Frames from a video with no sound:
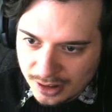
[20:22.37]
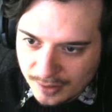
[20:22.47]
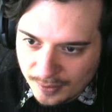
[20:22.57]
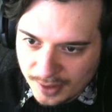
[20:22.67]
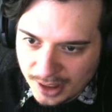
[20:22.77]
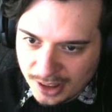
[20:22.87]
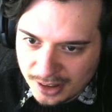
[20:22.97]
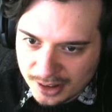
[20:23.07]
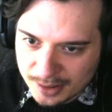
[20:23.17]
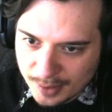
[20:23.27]
I mean, here it
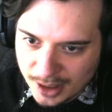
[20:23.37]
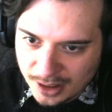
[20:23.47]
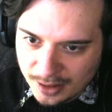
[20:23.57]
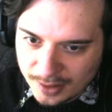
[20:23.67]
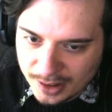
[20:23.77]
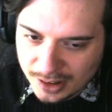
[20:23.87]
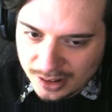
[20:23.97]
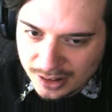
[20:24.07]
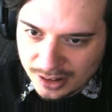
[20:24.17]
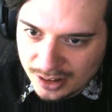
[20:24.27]
doesn't matter, but
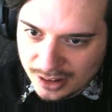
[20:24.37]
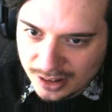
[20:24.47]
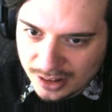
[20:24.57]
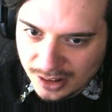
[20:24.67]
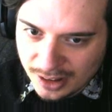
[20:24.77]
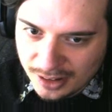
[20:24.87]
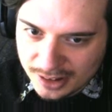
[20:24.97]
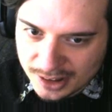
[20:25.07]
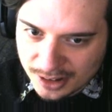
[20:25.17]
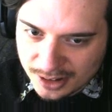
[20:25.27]
here it's
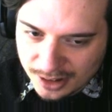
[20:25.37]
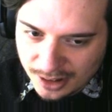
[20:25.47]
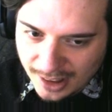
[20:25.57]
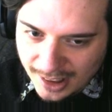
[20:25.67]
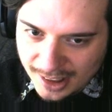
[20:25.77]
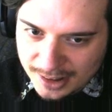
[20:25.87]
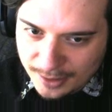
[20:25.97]
also less of an